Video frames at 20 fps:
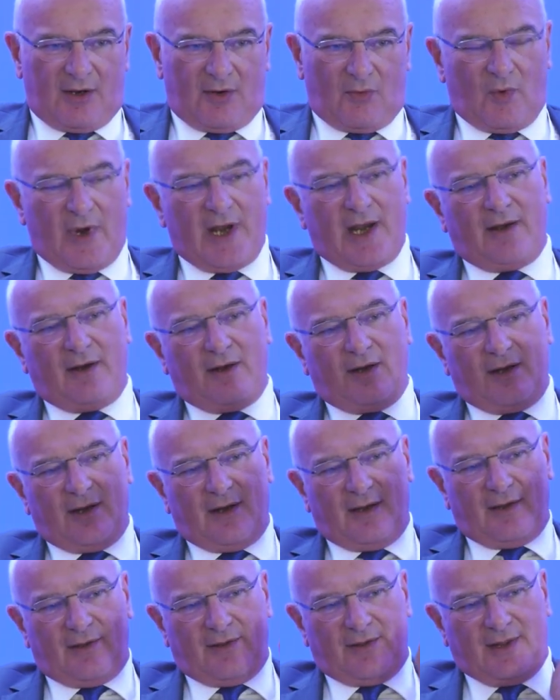when
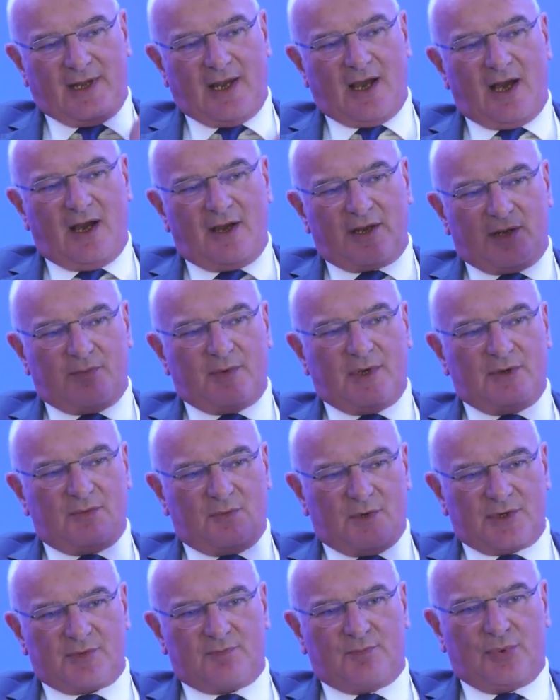the argument
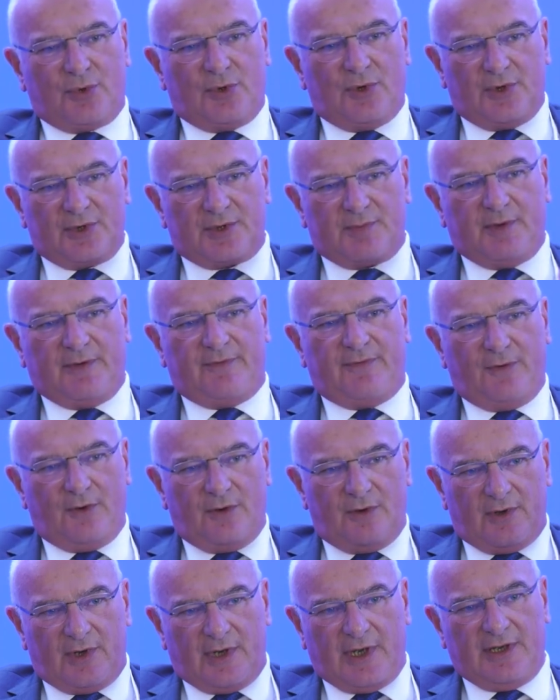was brought
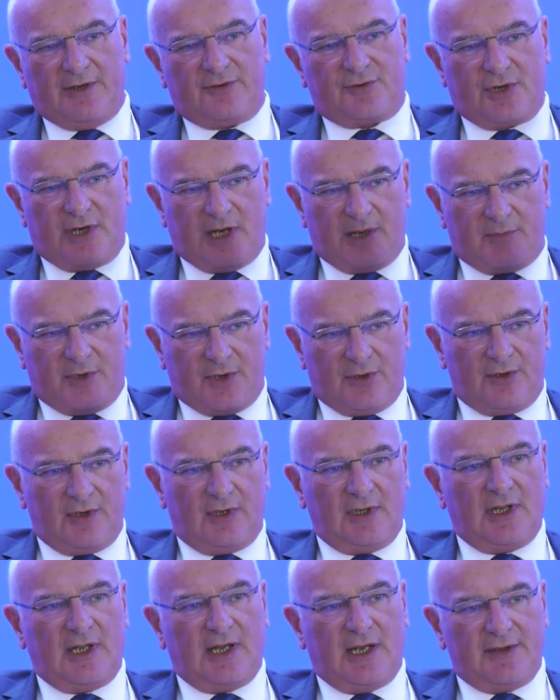before a
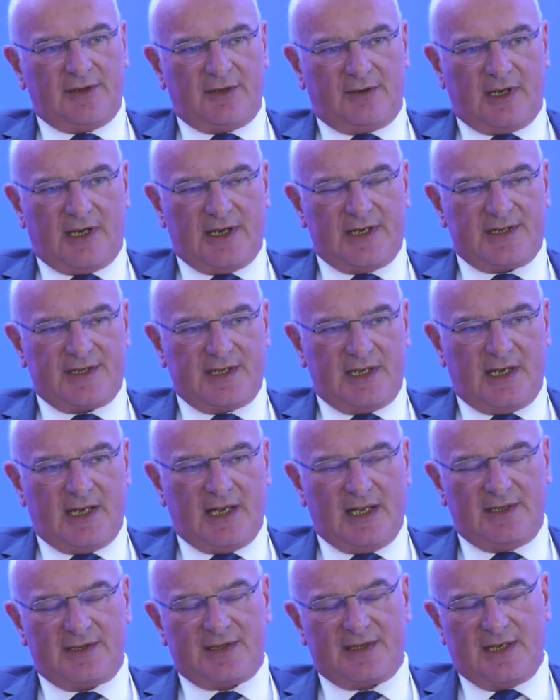tribunal under
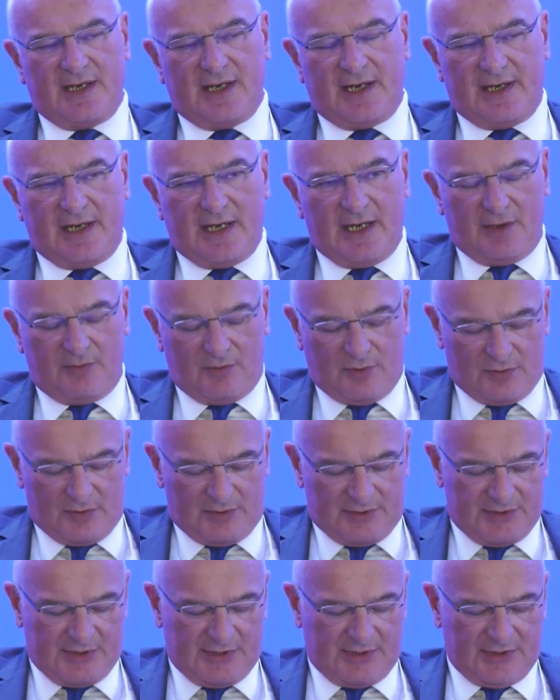LCIA
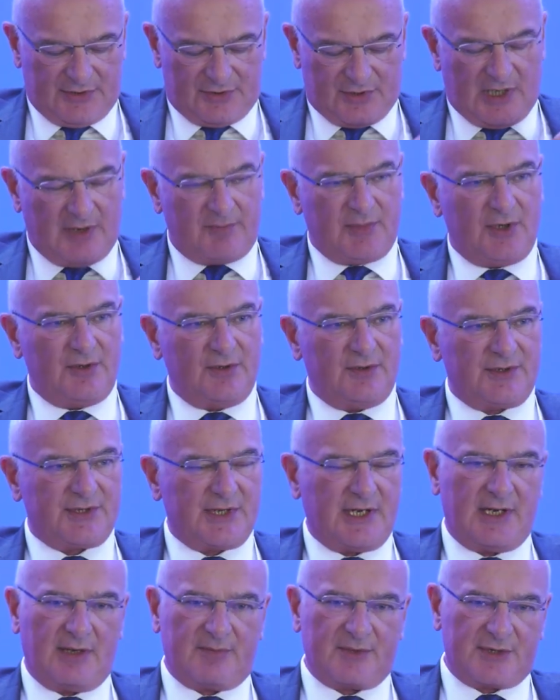rules, the tribunal
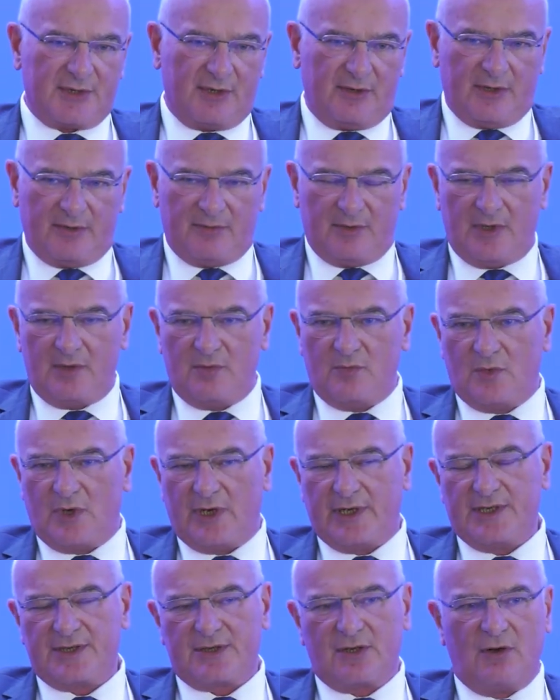said, I'm sorry, Rome
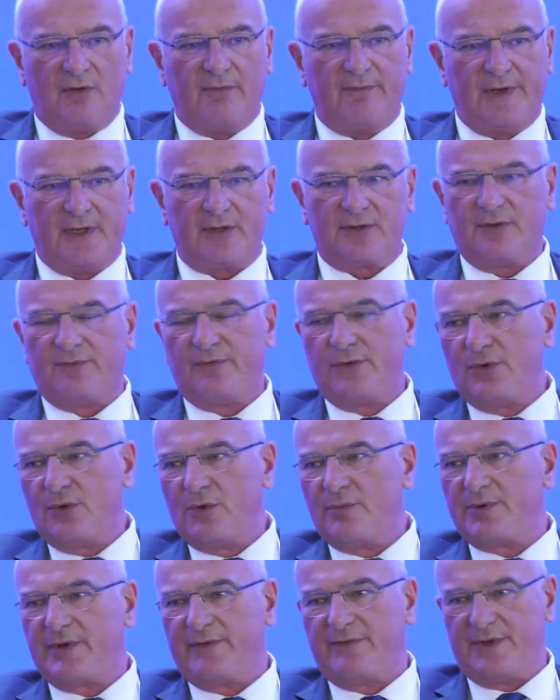1 is conflict of
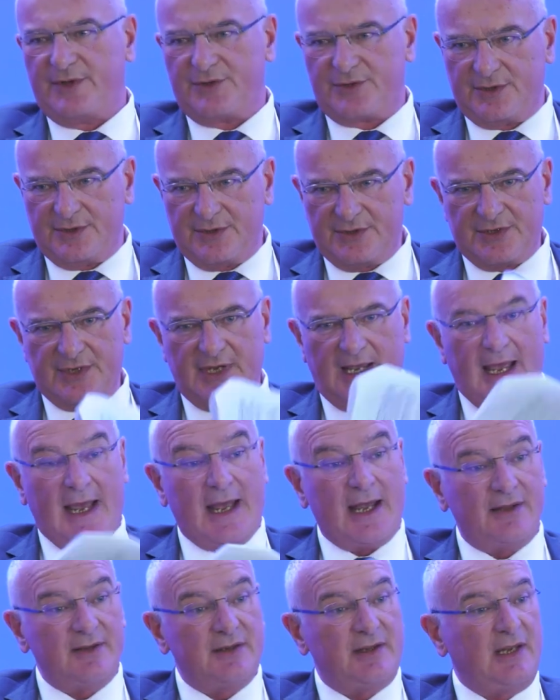law provisions,
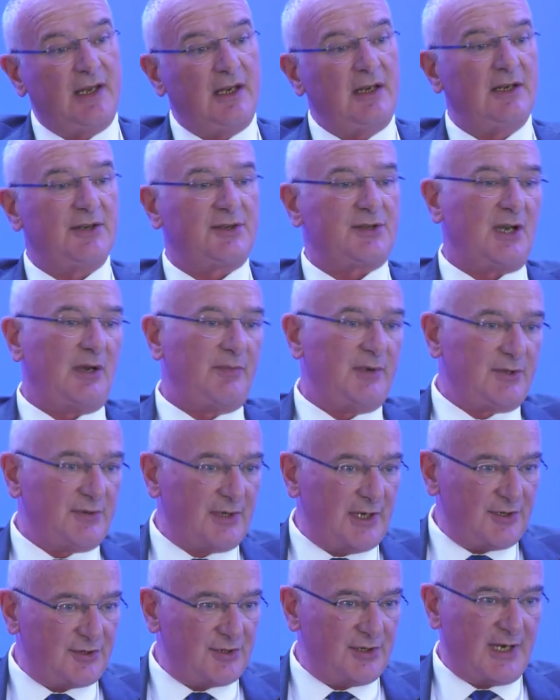and the English
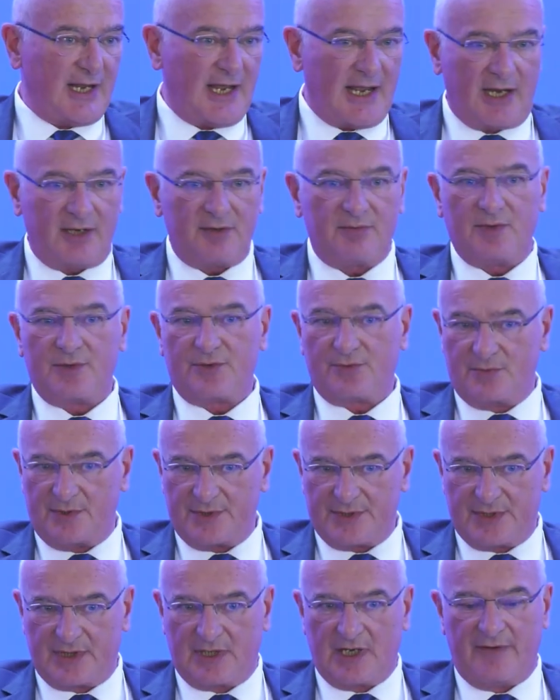Arbitration Act, which
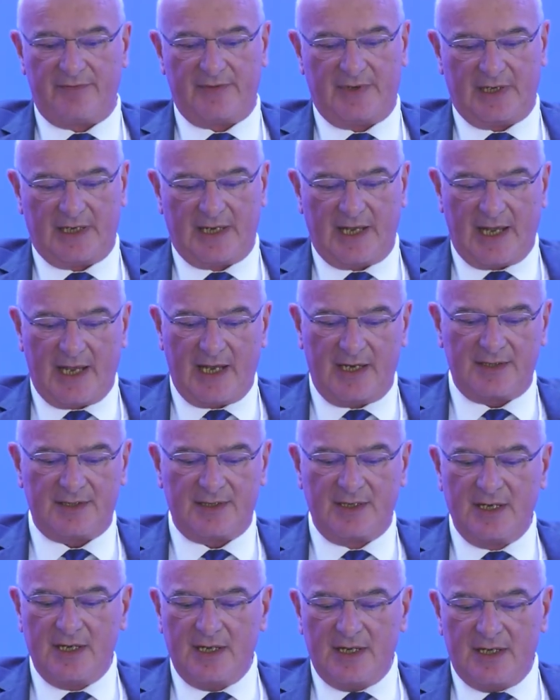was the governing act,